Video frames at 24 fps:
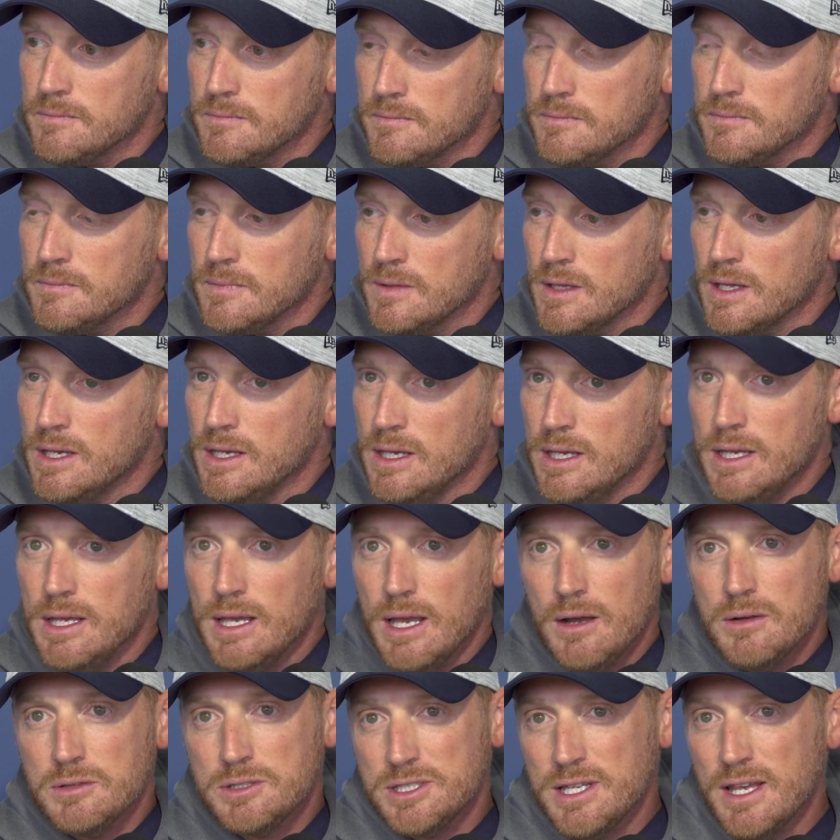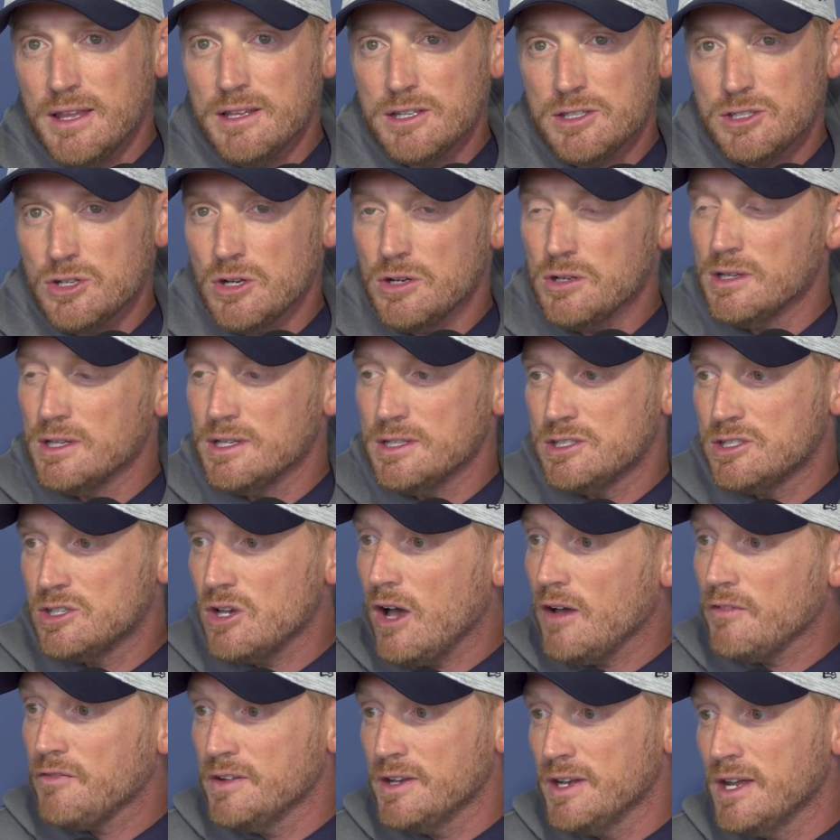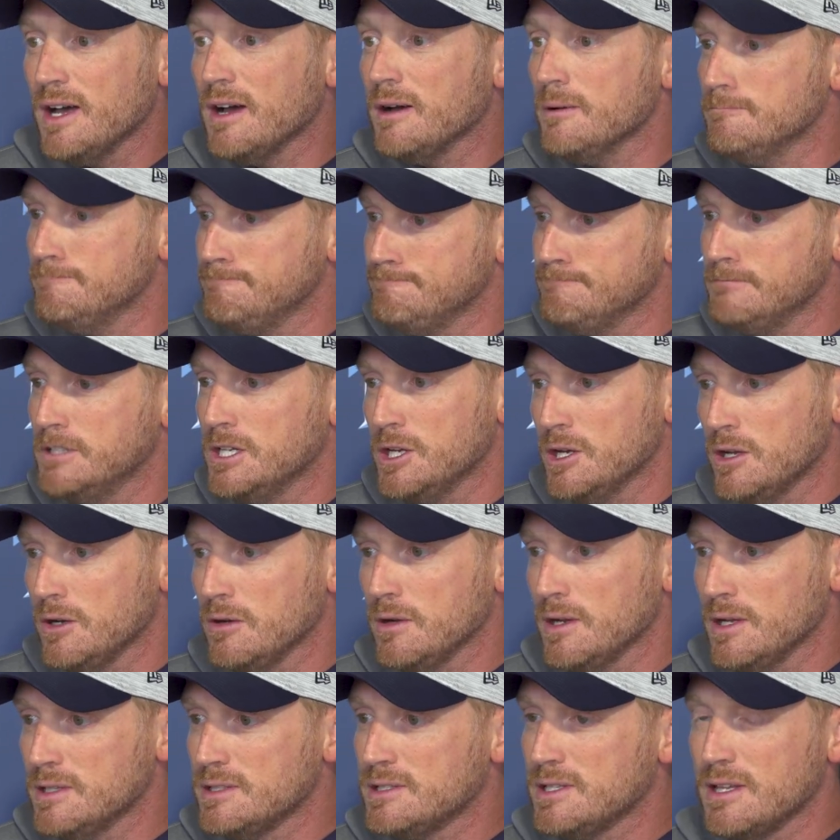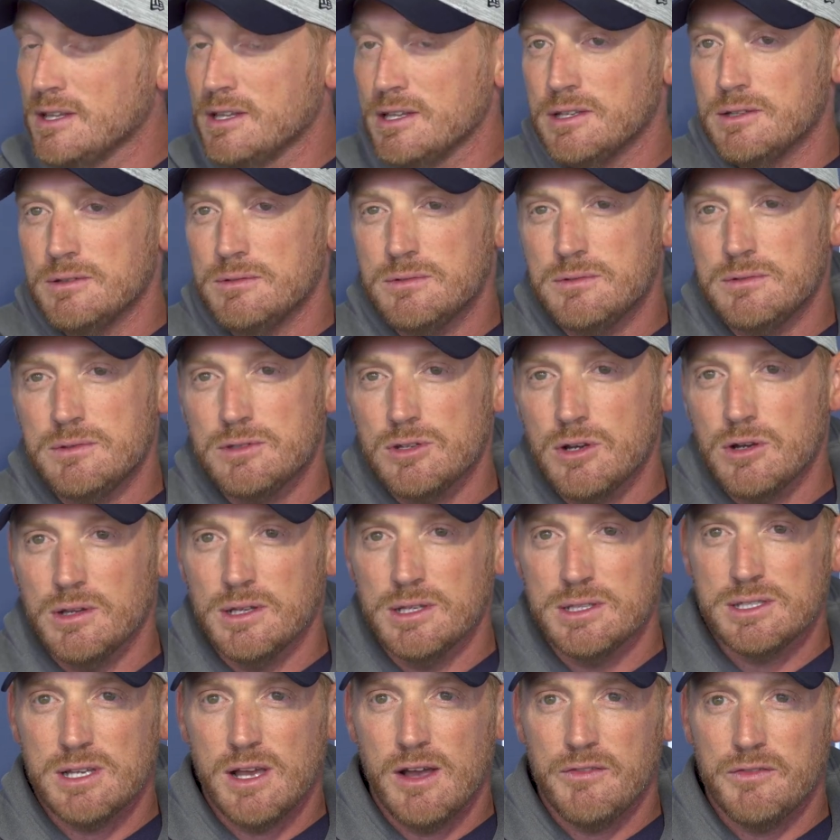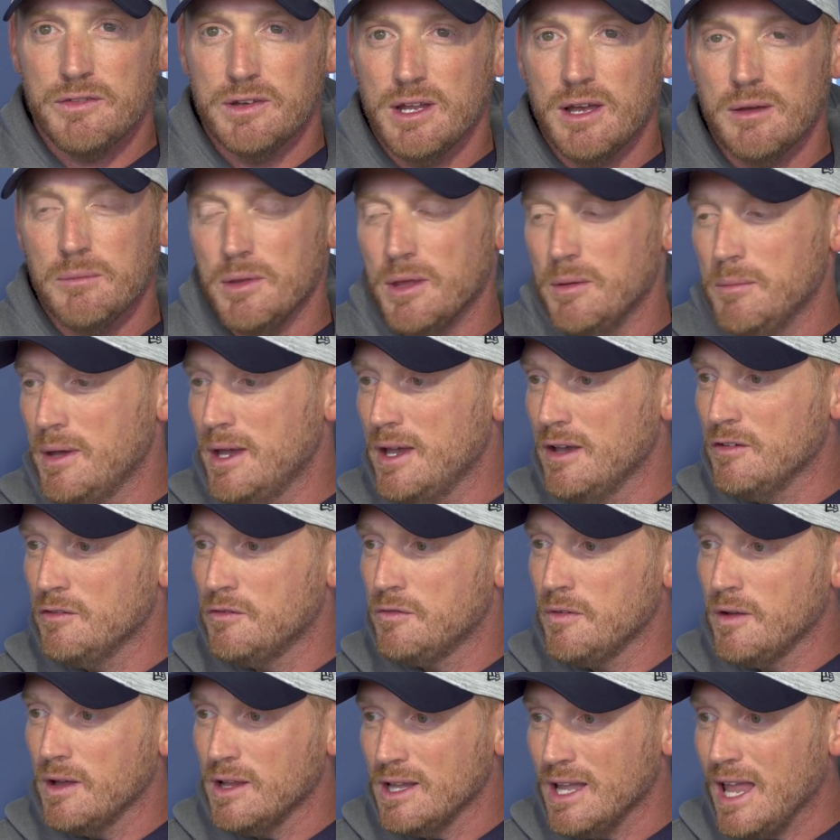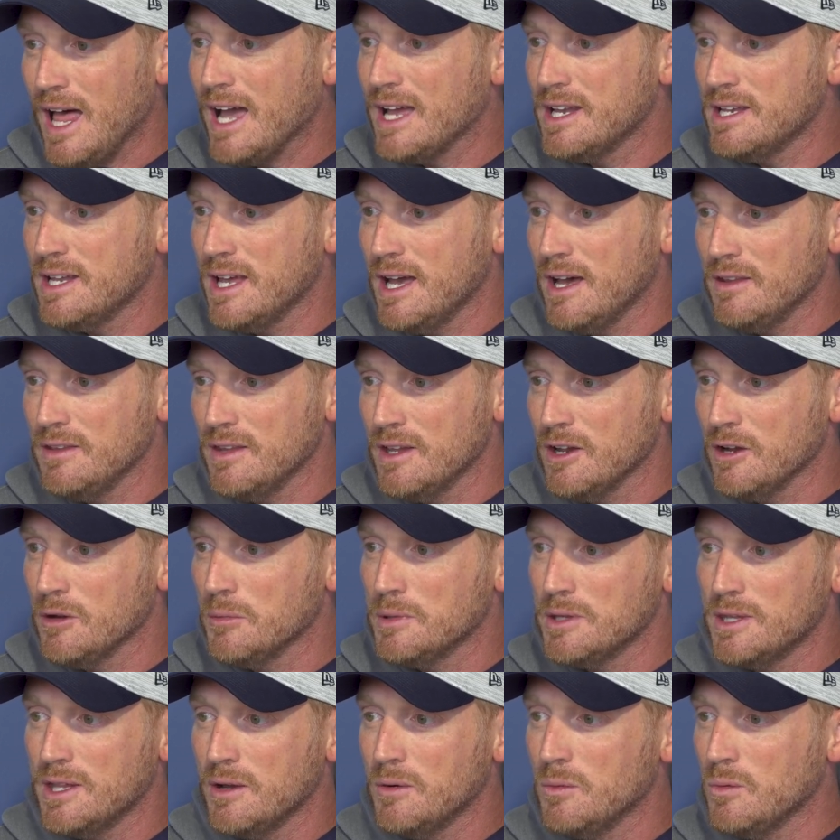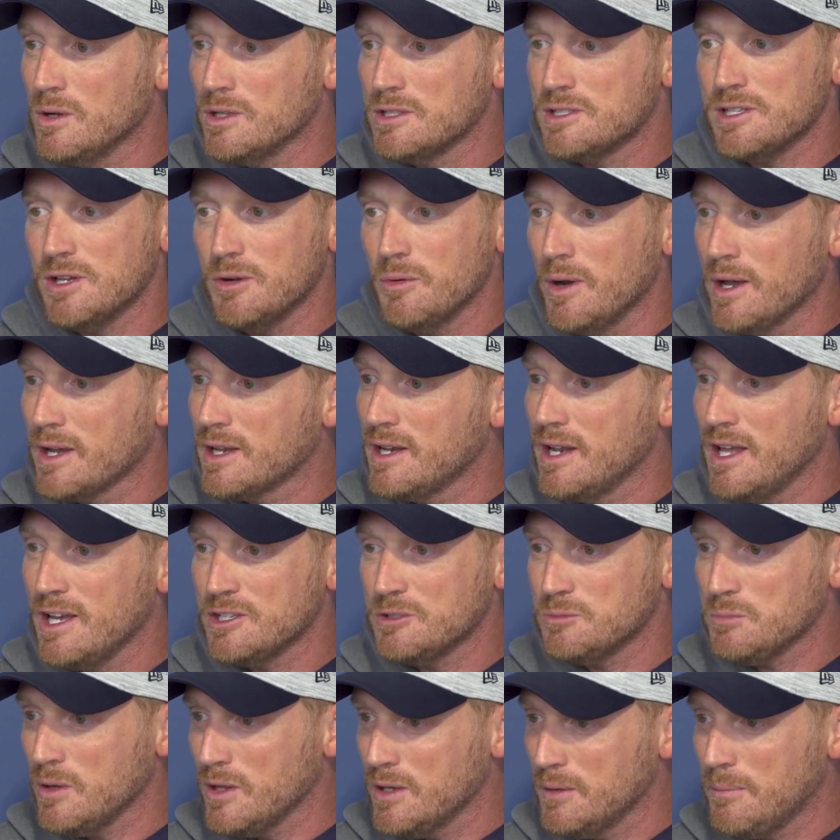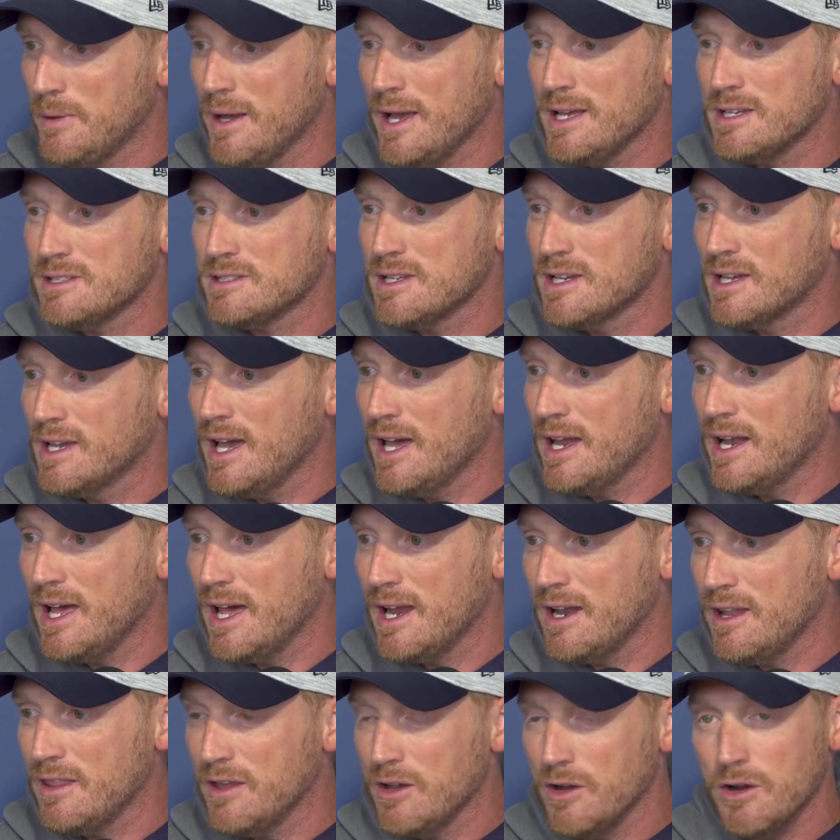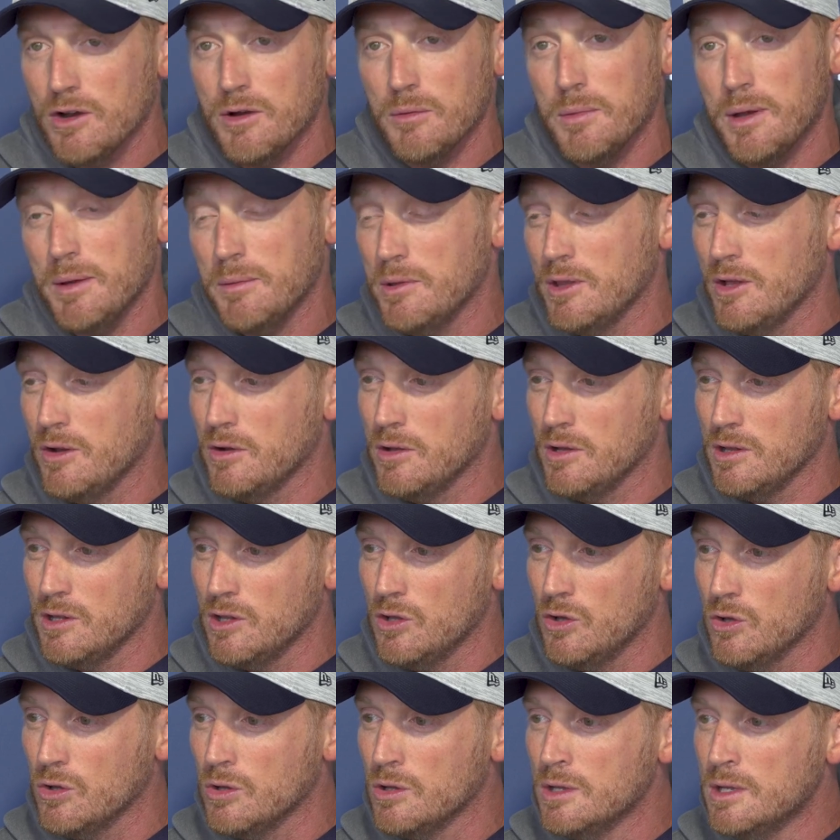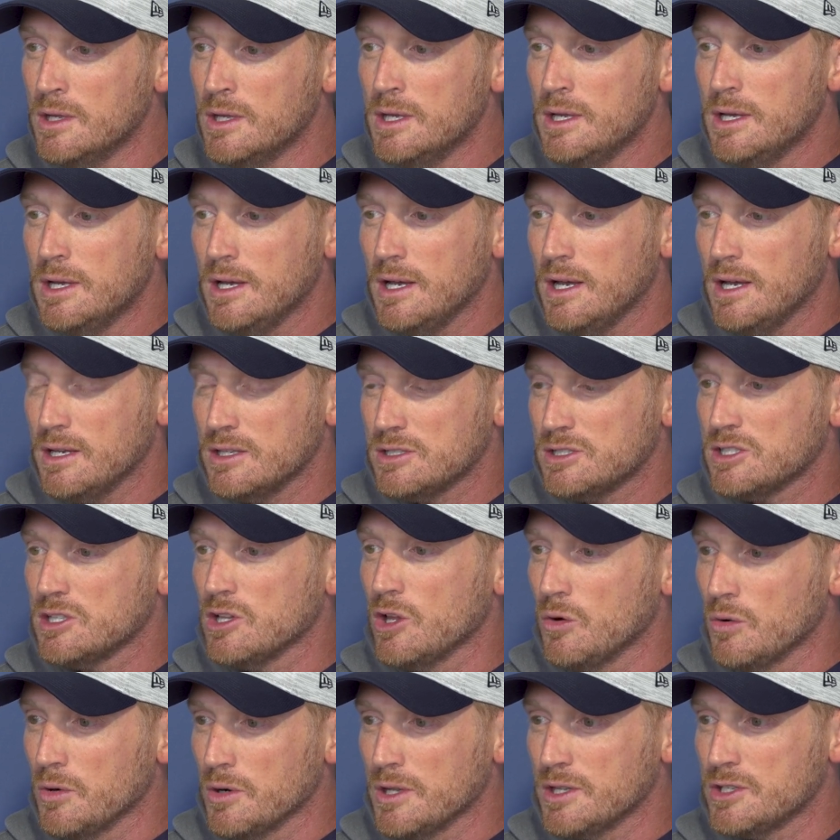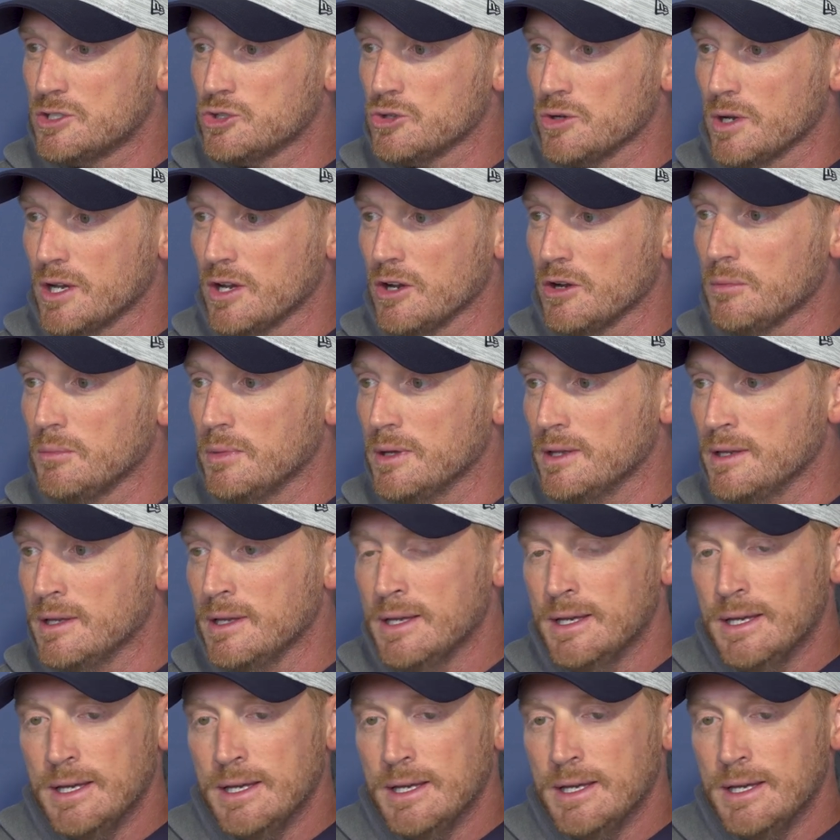did that? Yeah, I would say they certainly softened up, you know. I'd say they certainly softened up. They may have aligned down there, but then once they recognized play pass, they got out of there, or maybe they were a little slower to trigger. But,